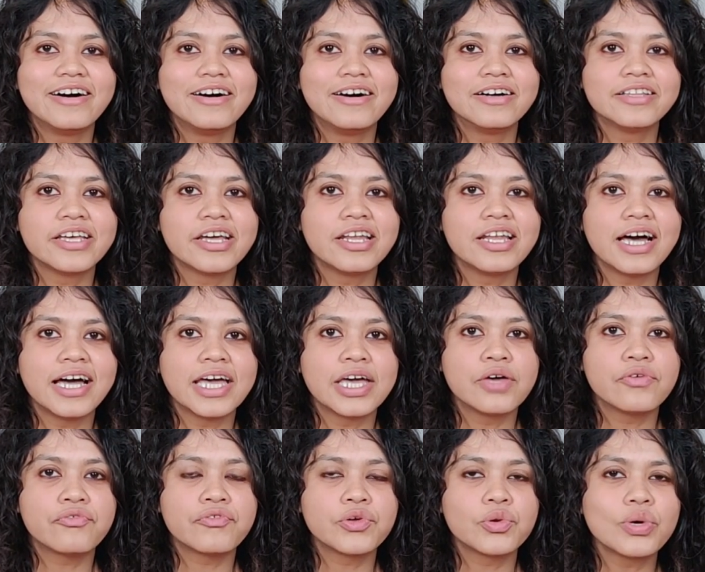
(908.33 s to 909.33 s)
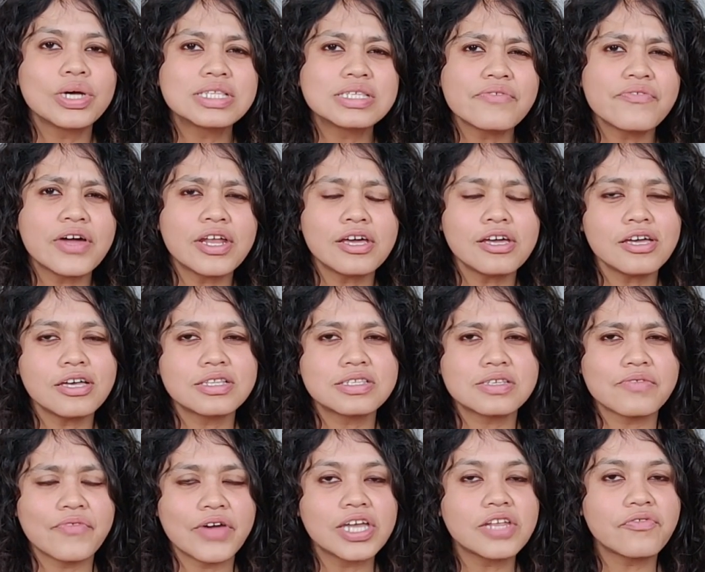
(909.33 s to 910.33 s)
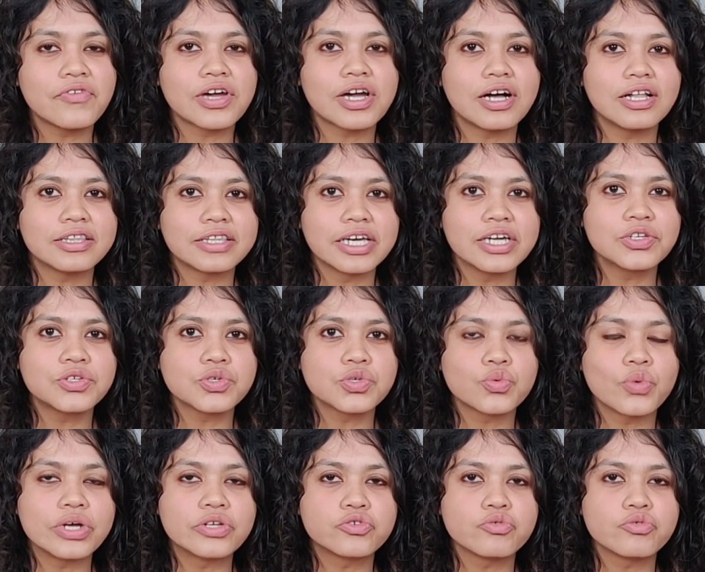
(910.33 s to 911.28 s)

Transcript: their life, it's a very difficult thing to do,